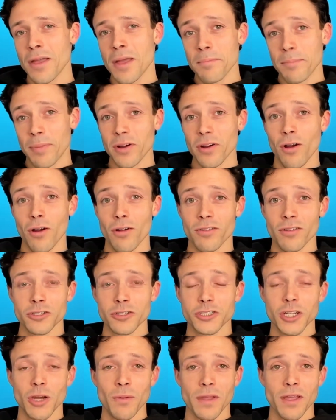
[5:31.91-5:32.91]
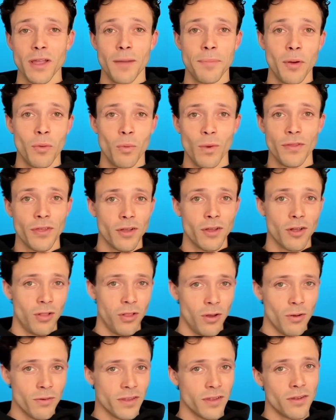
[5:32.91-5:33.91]
but you're also showing up with
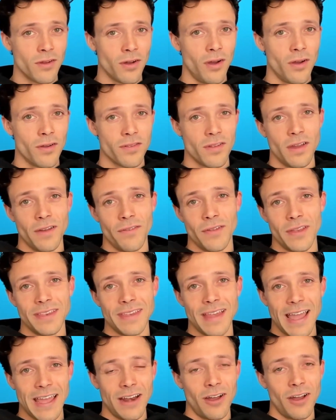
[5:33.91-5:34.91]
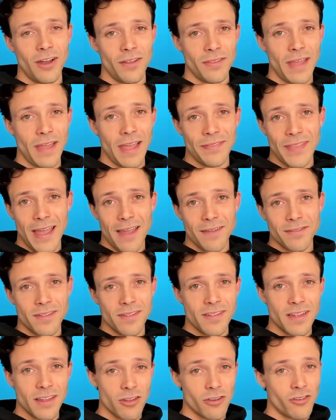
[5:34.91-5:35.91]
closing costs of
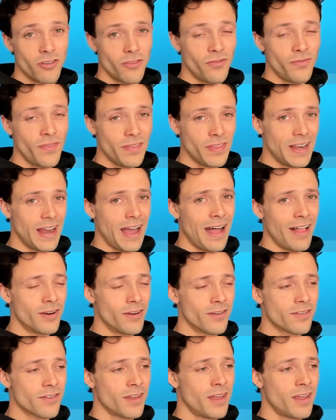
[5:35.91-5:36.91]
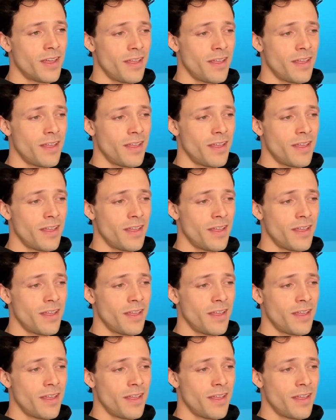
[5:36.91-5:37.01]
$9,650